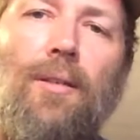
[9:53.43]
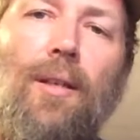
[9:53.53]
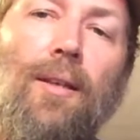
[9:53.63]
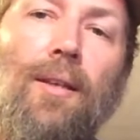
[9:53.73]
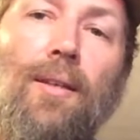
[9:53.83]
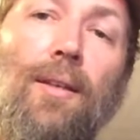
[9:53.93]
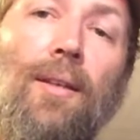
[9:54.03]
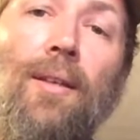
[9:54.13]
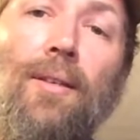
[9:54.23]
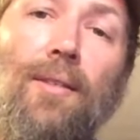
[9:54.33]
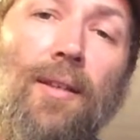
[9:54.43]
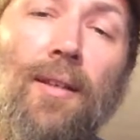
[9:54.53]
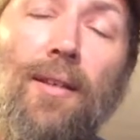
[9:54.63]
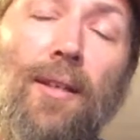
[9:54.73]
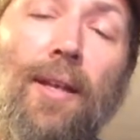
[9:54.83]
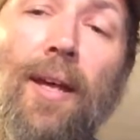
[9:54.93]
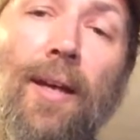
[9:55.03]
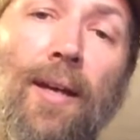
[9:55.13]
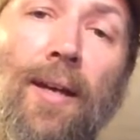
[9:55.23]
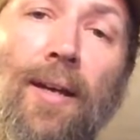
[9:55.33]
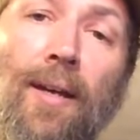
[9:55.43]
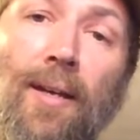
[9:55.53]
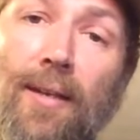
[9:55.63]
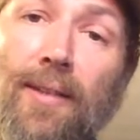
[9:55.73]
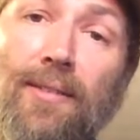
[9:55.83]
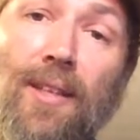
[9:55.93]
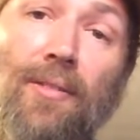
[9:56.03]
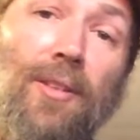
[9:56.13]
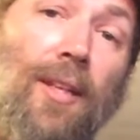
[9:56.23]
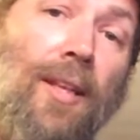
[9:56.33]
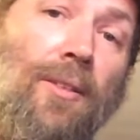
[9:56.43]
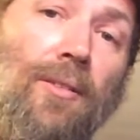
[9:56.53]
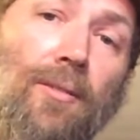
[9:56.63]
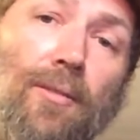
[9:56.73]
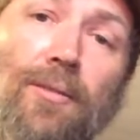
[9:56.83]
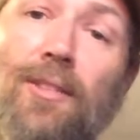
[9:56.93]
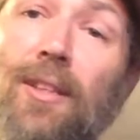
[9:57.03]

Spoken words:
da da da da da, A7 and